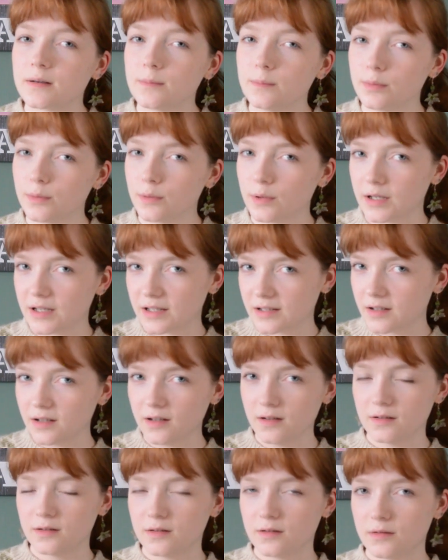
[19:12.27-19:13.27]

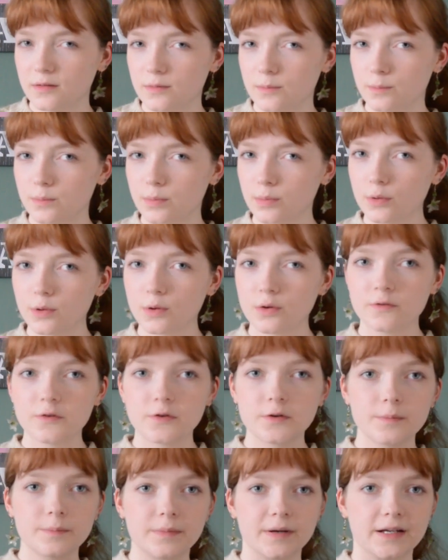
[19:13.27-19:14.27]
Polina
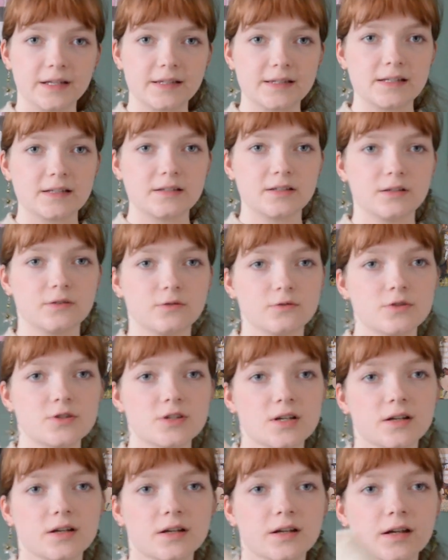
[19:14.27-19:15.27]
pullover by Teti
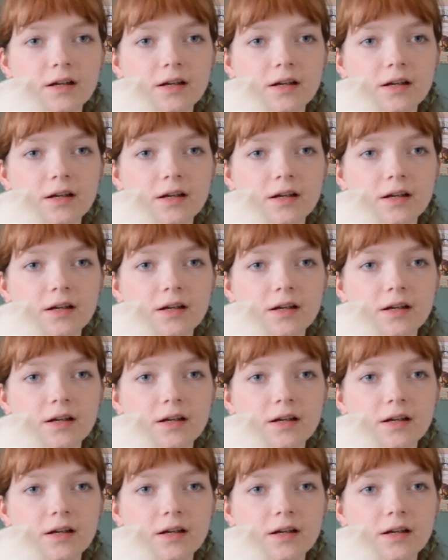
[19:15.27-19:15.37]
Lutsak,